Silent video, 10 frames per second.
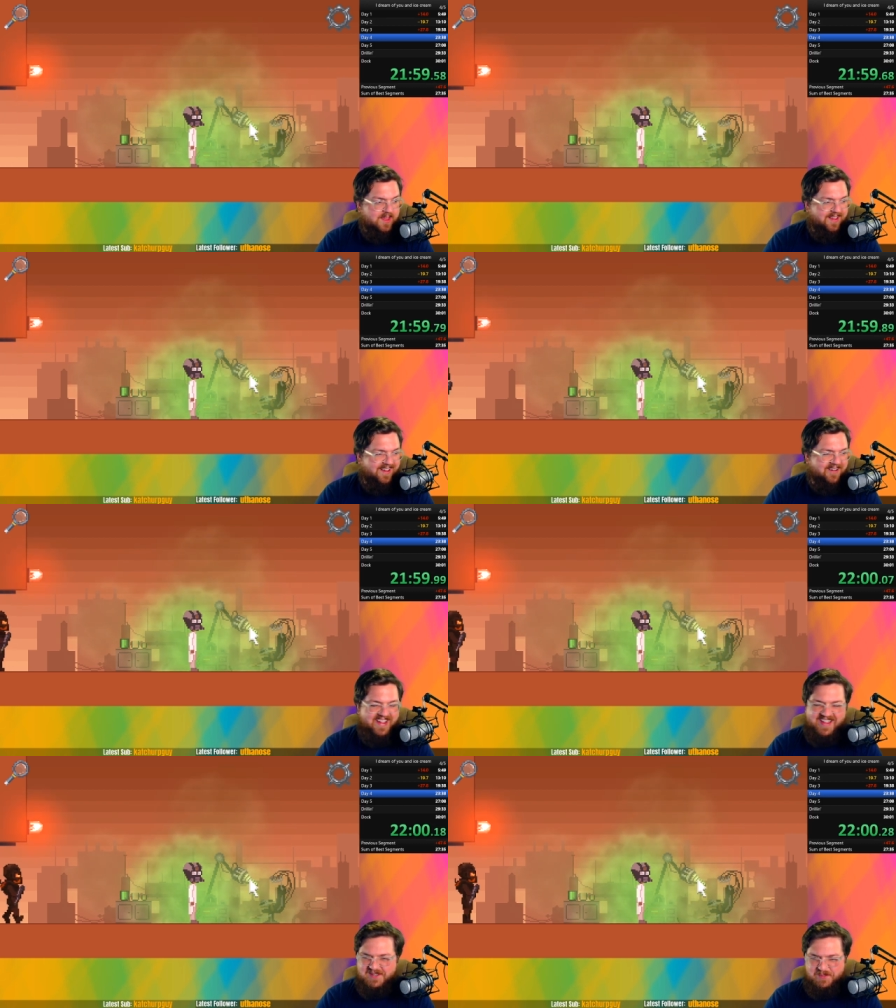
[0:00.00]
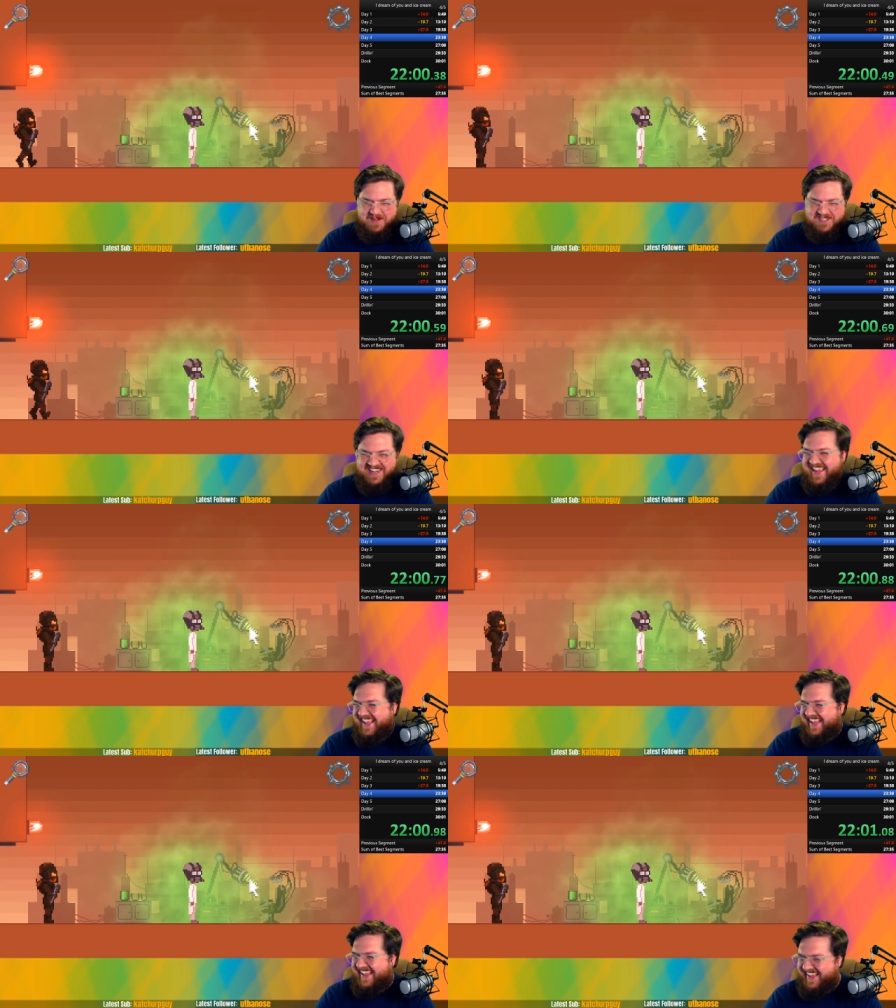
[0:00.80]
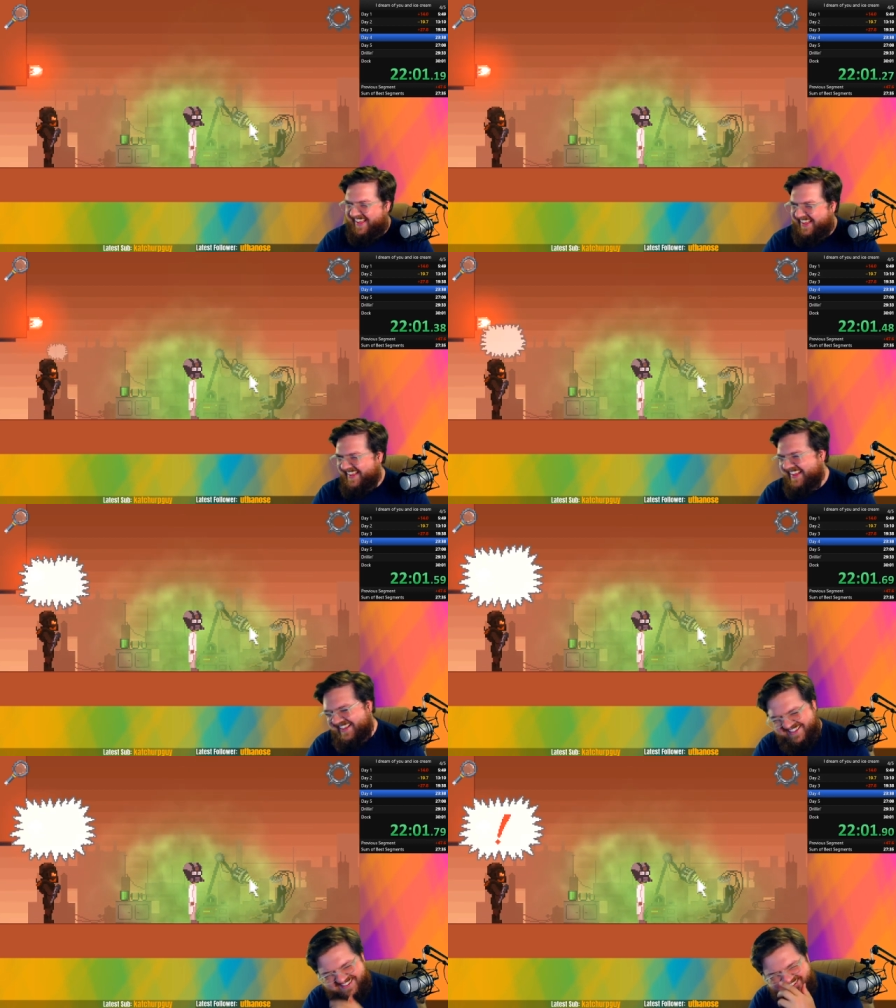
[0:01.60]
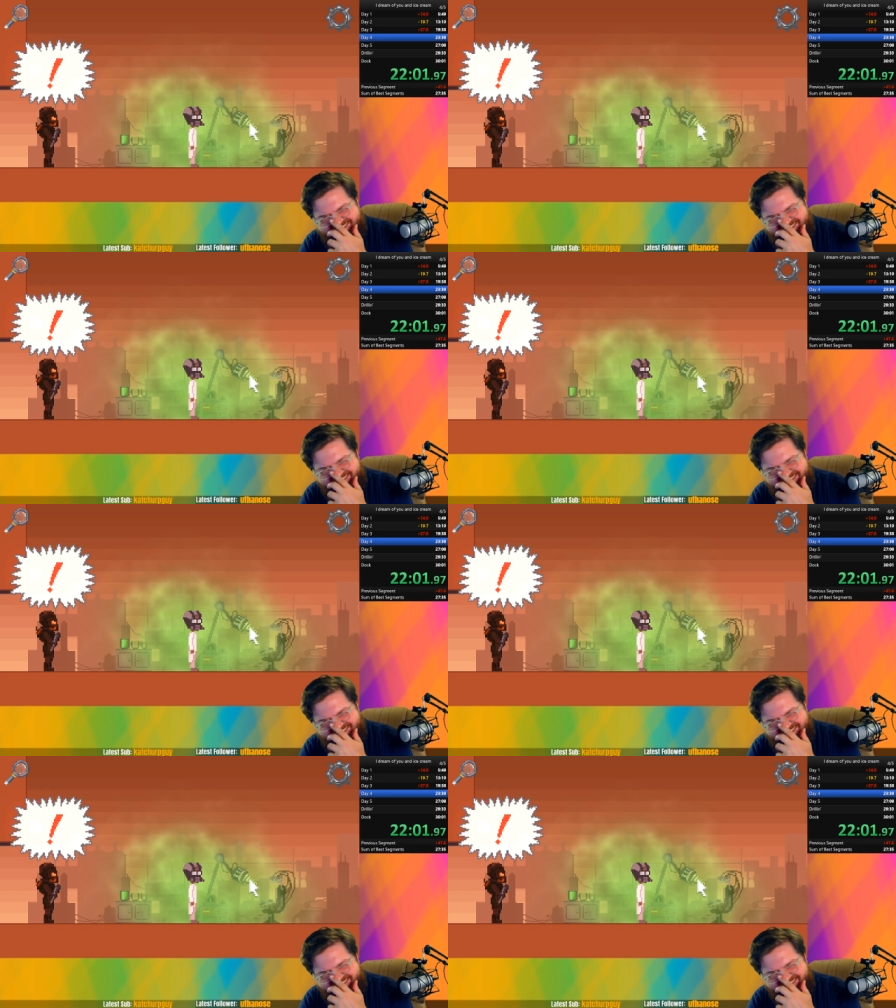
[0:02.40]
Oh yeah, the spreadsheet. Yeah.